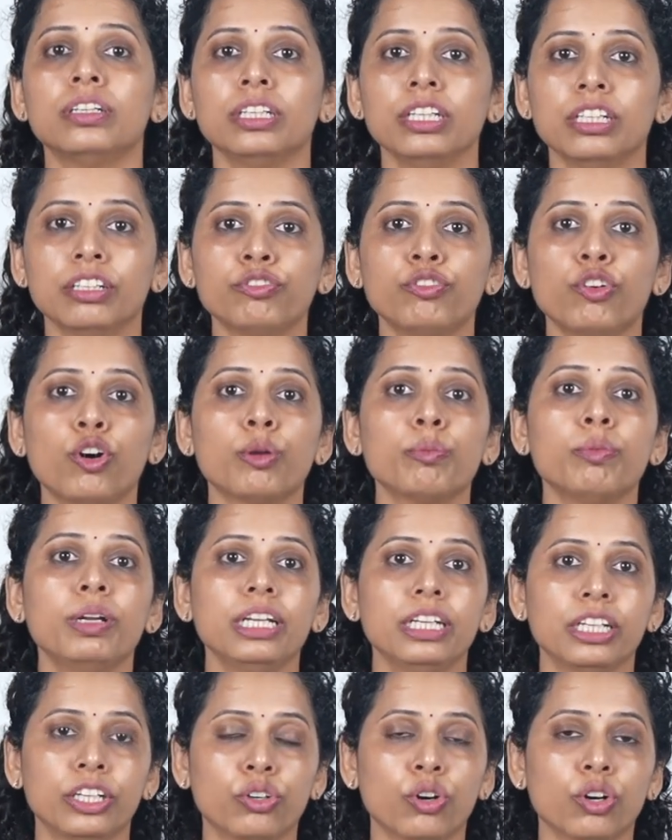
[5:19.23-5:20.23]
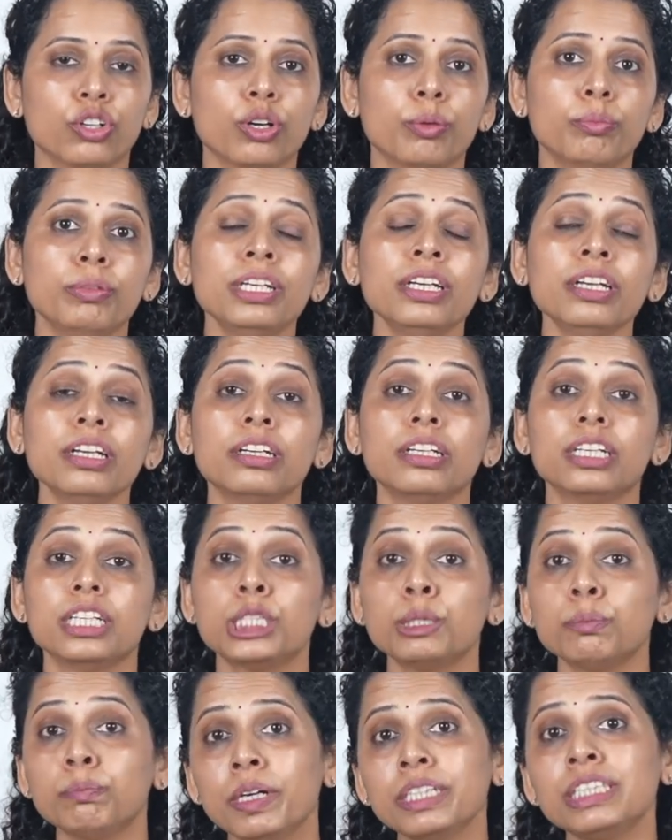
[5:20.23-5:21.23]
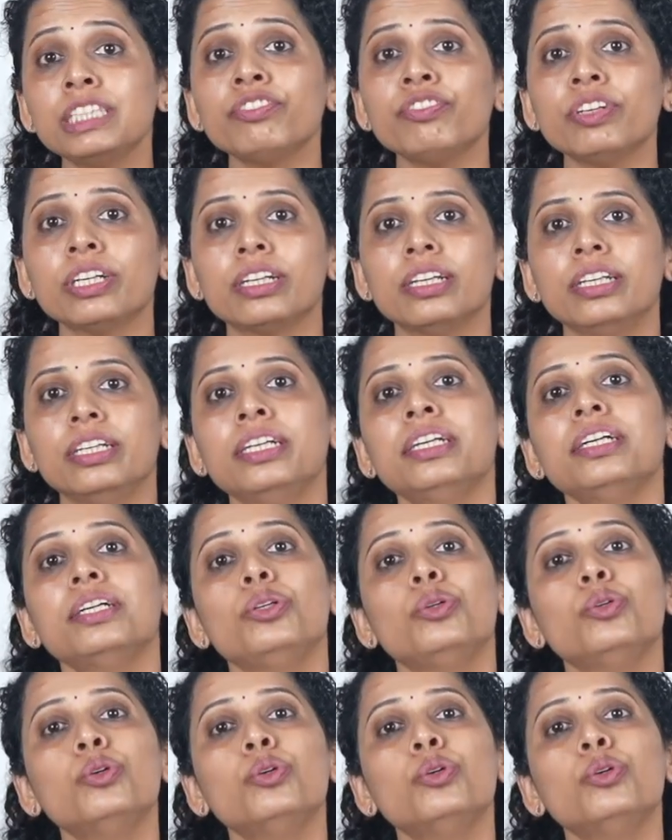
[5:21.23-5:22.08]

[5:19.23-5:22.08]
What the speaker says: informal economy specifically